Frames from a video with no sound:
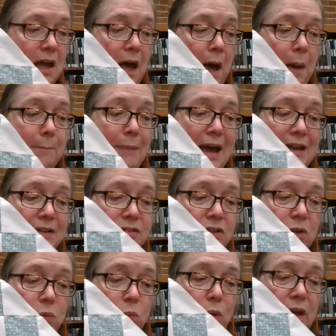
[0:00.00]
a basket
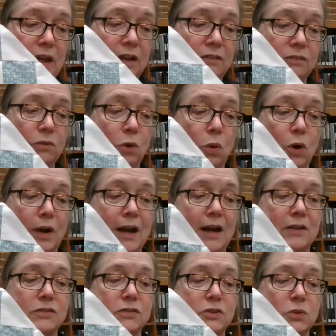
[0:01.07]
weave,
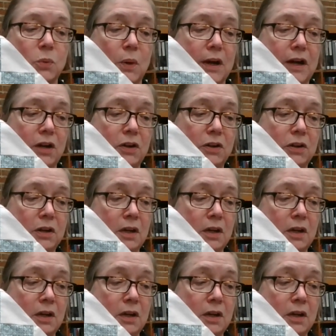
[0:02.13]
courthouse square,